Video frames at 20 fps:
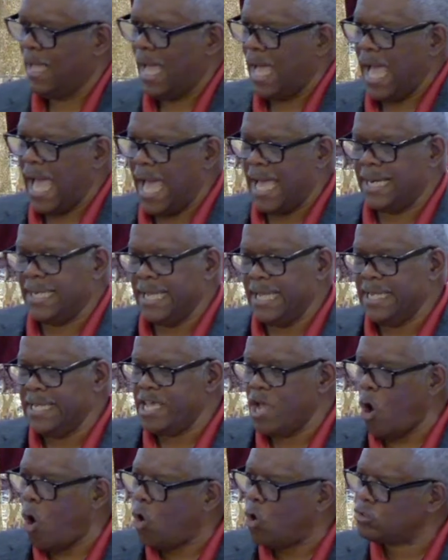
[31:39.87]
And in
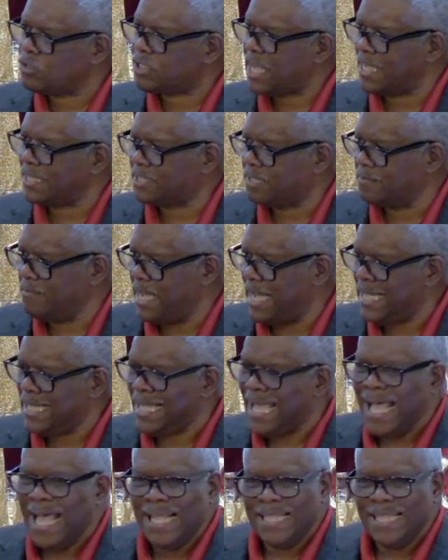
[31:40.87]
the Old Testament,